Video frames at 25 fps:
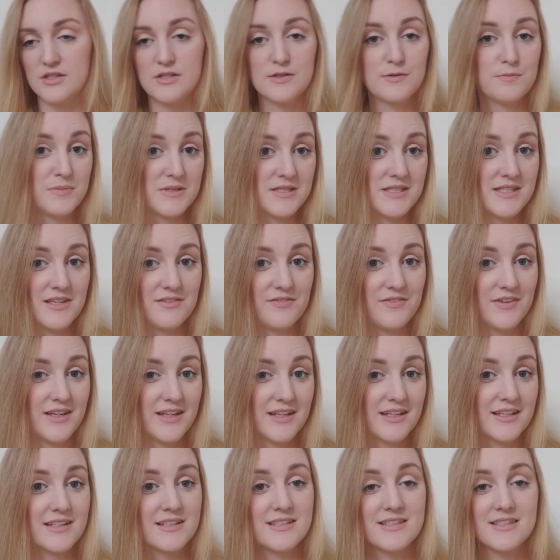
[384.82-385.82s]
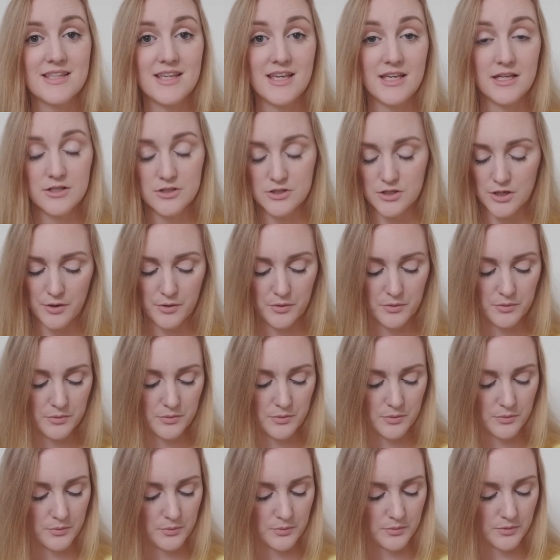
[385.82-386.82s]
specific skin tone
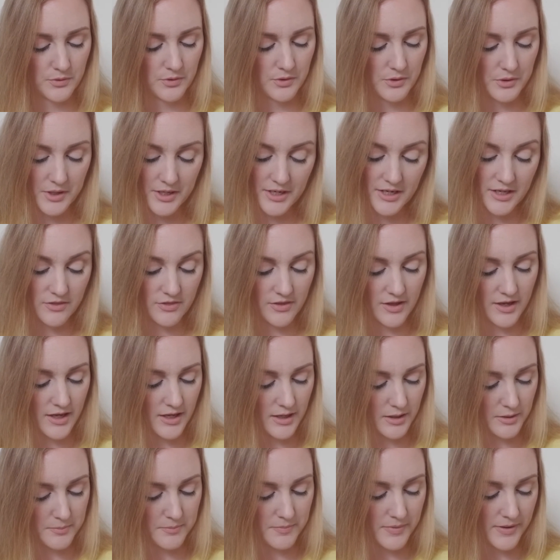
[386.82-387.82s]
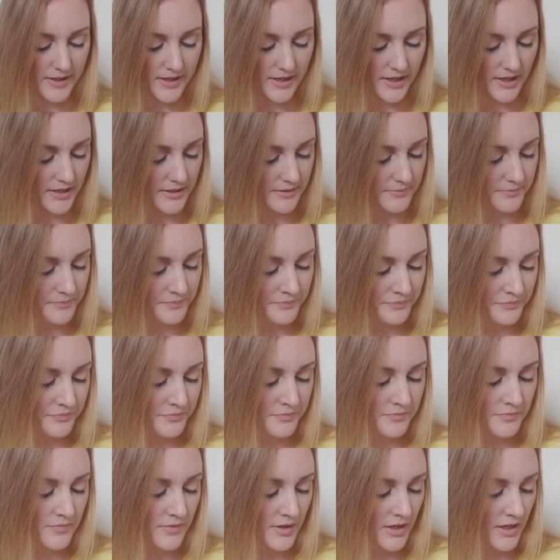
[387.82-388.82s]
or anything, but
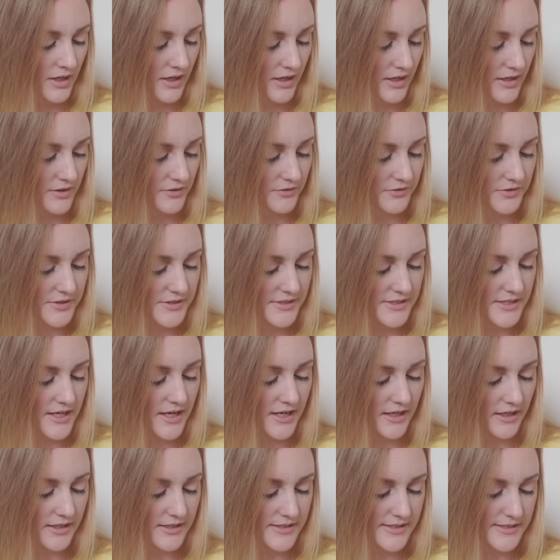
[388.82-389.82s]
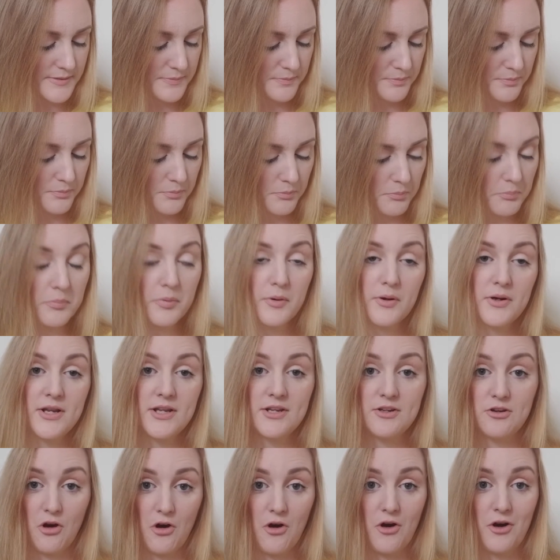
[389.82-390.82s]
it looks like it's pretty
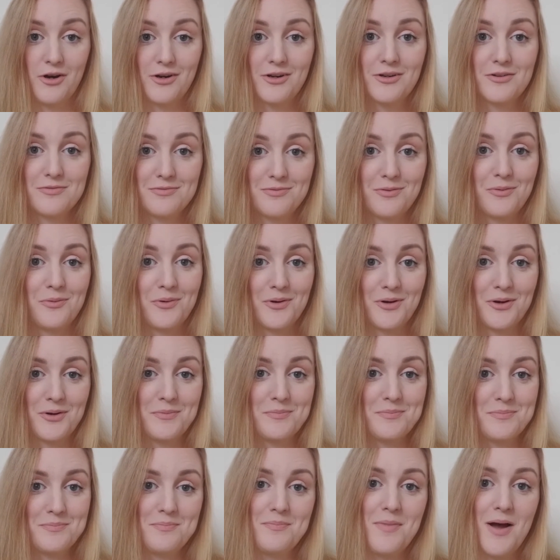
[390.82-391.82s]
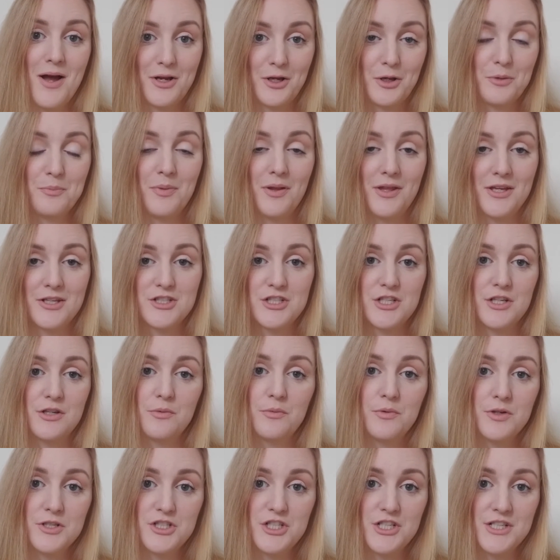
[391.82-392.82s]
dark for my complexion,
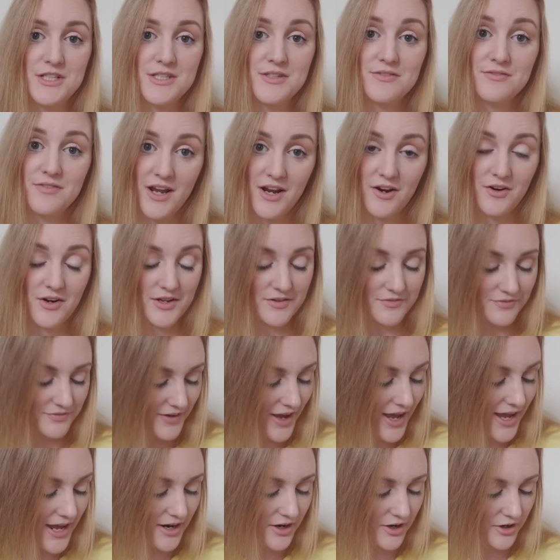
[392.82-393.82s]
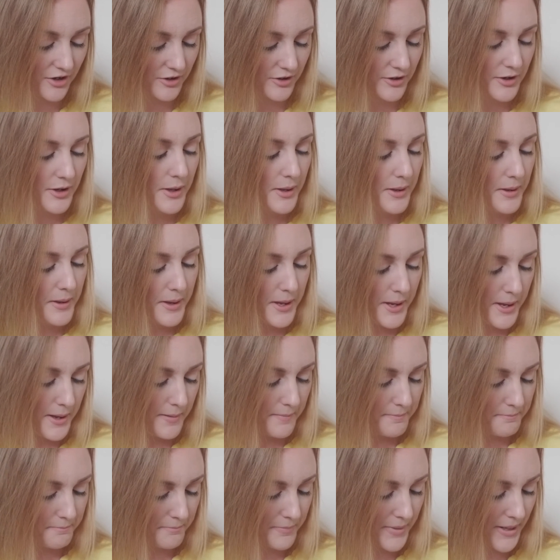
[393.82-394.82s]
which is very fair,
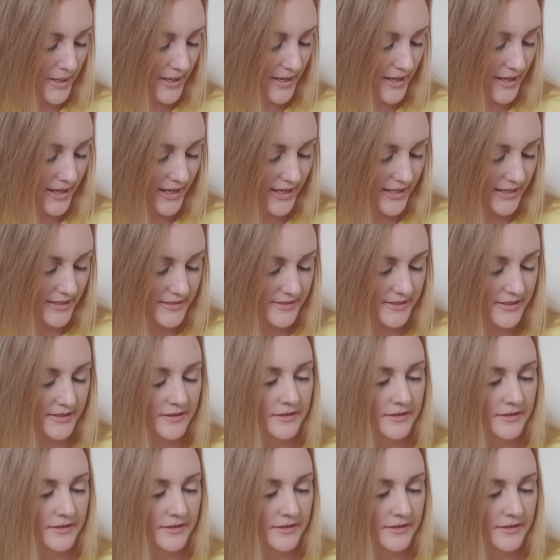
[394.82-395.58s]
but